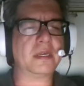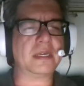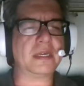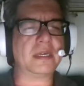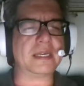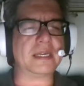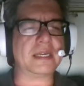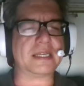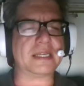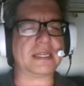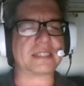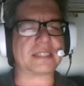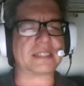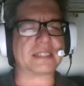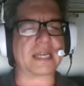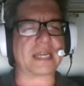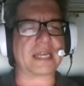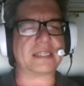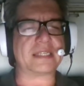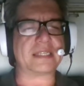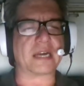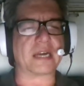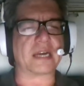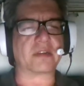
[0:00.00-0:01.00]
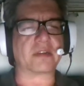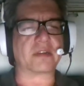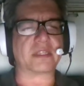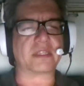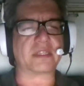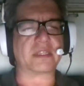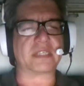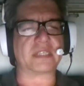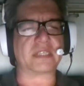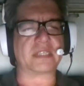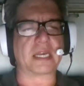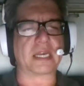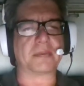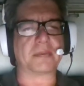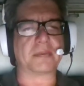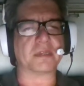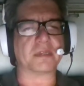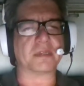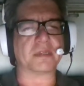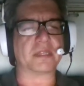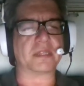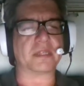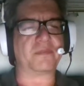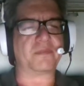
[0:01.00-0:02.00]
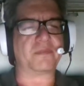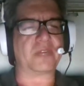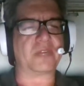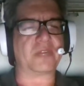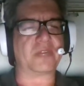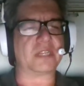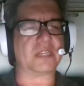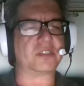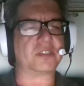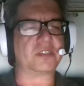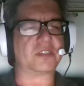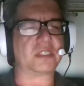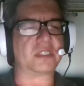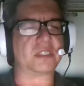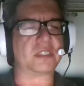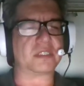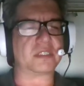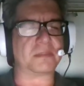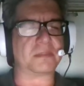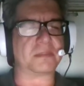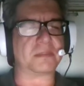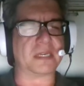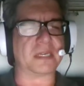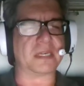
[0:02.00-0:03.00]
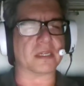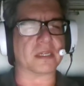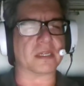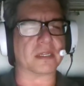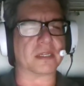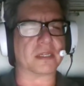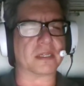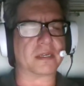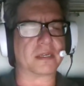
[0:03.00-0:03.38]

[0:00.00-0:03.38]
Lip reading: He sat down at the table and finished his meal.